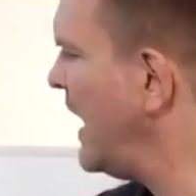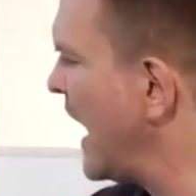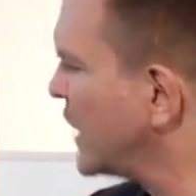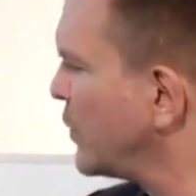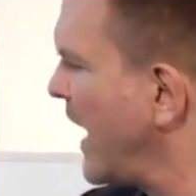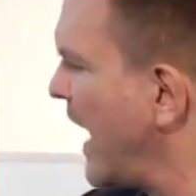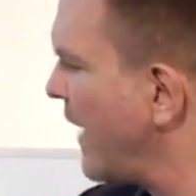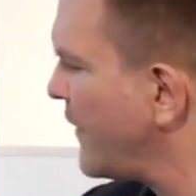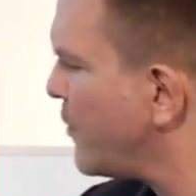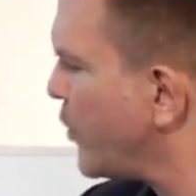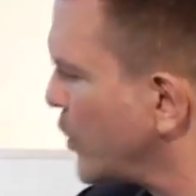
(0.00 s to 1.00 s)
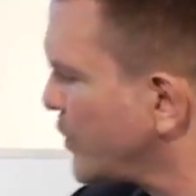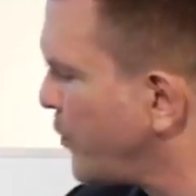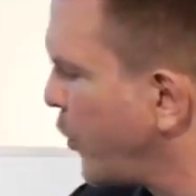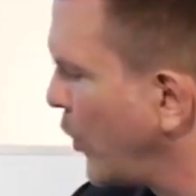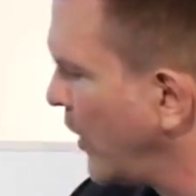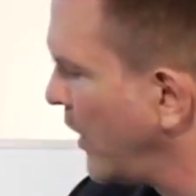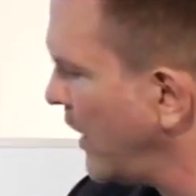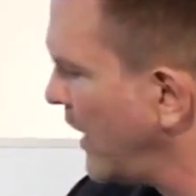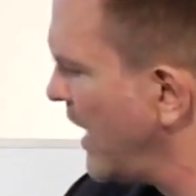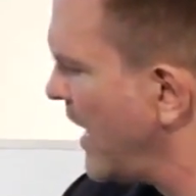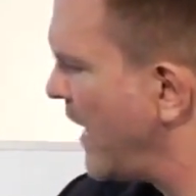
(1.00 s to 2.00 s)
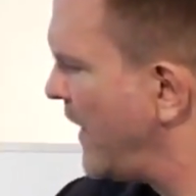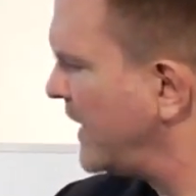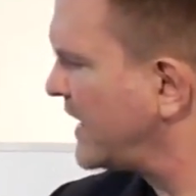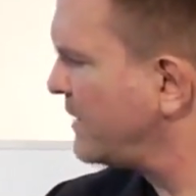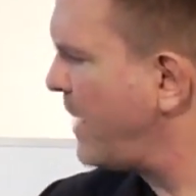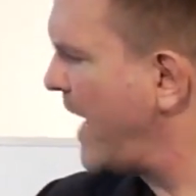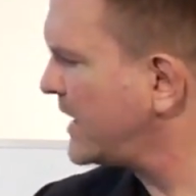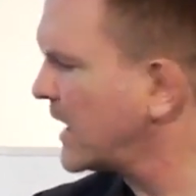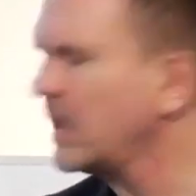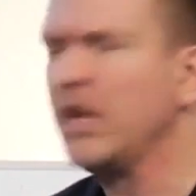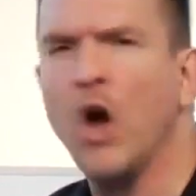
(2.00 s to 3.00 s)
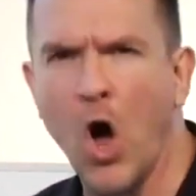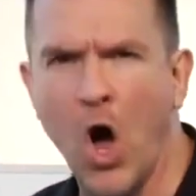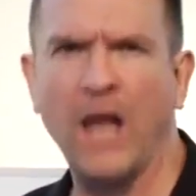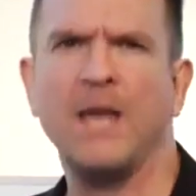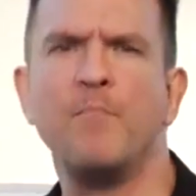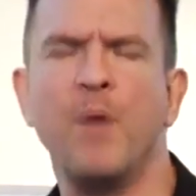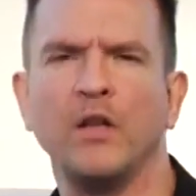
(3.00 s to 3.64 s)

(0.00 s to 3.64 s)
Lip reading: Next we have the push-pull. This is basically hockey